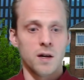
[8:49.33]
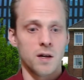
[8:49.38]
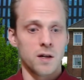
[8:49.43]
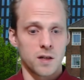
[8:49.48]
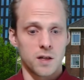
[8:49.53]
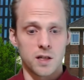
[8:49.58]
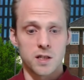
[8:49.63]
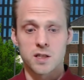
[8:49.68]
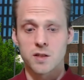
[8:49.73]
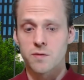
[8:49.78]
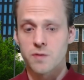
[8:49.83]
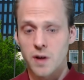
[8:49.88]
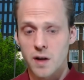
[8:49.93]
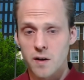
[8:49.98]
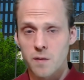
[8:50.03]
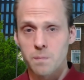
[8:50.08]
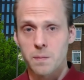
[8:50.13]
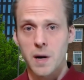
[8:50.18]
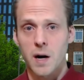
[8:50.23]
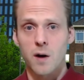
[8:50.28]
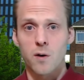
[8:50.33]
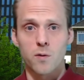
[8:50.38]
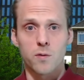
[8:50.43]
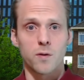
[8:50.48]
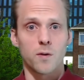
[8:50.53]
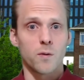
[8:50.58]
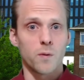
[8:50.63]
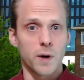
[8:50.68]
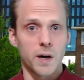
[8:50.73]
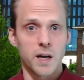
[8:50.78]
So this is a very
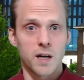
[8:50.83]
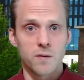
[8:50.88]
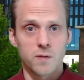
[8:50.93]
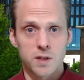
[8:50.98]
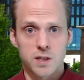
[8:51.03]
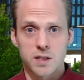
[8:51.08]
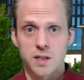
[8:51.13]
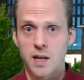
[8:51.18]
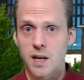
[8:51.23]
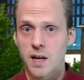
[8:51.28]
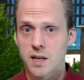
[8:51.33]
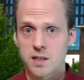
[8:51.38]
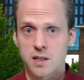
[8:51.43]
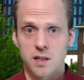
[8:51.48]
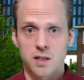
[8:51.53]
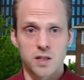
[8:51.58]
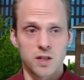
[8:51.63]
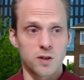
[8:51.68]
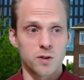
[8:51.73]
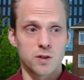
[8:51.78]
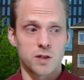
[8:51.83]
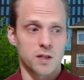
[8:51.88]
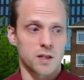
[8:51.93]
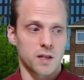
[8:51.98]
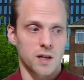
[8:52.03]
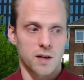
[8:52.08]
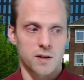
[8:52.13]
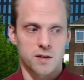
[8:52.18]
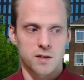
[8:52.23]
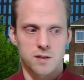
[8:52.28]
powerful way in which DAGs are used. It
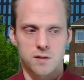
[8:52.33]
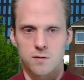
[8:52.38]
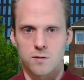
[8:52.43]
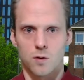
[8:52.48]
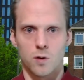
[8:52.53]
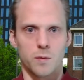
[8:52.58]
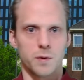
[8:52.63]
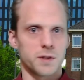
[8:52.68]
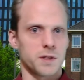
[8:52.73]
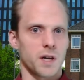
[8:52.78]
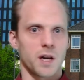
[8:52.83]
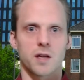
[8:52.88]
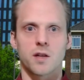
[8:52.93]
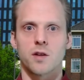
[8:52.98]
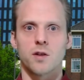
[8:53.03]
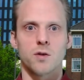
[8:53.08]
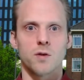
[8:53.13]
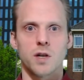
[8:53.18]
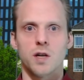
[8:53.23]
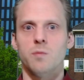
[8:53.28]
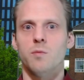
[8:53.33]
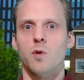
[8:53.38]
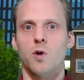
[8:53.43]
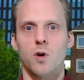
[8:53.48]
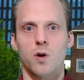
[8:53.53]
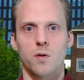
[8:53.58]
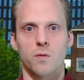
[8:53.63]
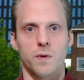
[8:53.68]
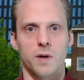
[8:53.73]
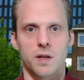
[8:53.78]
has almost nothing to do
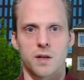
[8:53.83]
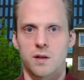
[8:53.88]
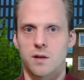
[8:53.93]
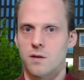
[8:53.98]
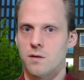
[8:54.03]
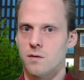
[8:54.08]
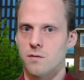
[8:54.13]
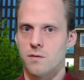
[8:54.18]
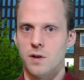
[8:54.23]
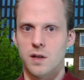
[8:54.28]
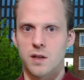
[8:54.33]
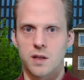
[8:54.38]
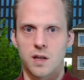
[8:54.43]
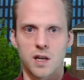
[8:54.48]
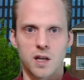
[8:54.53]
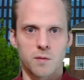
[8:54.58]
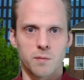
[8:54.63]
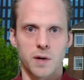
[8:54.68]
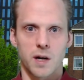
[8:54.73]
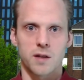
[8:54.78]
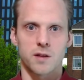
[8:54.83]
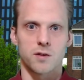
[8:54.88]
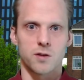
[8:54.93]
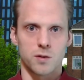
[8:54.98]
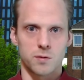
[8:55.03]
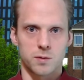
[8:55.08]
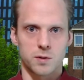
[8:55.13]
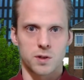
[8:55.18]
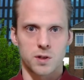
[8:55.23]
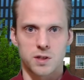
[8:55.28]
anymore with really thinking about it in
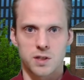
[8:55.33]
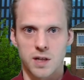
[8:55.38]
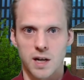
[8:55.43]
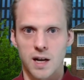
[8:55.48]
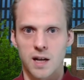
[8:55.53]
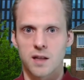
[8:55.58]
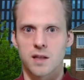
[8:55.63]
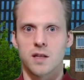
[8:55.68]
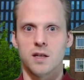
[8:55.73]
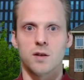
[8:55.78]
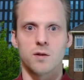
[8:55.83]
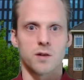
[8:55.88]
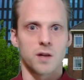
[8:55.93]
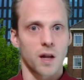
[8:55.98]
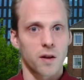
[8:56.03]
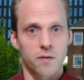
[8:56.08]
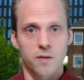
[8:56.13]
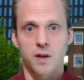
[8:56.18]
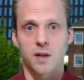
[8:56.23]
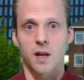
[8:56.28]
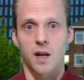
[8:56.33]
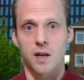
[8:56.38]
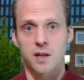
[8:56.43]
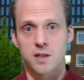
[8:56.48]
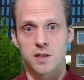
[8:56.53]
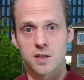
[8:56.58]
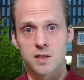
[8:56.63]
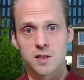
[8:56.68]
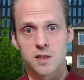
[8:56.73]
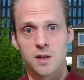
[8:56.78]
terms of causality or network
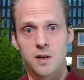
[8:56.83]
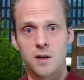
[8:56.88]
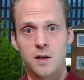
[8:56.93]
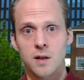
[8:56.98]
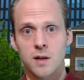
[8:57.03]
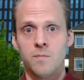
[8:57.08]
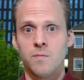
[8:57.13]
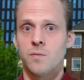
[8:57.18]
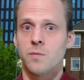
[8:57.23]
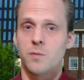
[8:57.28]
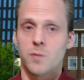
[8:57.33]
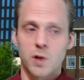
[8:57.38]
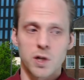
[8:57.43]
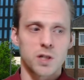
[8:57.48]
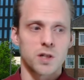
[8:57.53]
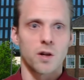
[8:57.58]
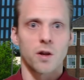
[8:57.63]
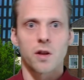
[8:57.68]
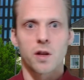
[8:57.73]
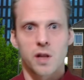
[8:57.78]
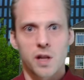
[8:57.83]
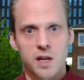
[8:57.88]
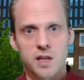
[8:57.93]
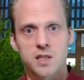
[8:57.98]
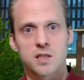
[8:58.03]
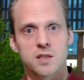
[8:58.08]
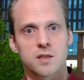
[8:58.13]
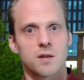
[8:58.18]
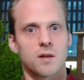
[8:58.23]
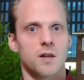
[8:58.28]
analysis, but it's
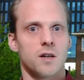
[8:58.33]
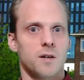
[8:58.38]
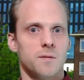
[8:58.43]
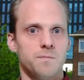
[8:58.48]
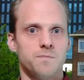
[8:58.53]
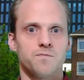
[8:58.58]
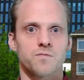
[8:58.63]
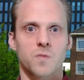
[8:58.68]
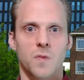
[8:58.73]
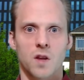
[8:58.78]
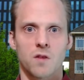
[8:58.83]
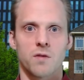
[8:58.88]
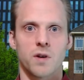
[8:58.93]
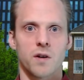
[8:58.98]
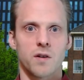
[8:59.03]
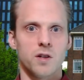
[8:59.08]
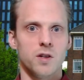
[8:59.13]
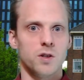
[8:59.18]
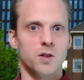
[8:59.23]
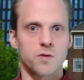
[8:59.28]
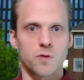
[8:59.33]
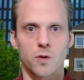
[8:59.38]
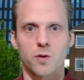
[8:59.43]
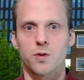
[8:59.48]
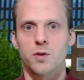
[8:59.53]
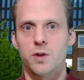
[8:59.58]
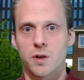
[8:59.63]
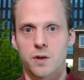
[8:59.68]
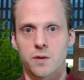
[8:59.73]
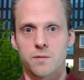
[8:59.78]
nonetheless um, very useful
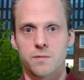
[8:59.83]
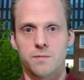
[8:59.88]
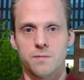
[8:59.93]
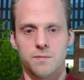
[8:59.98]
to know.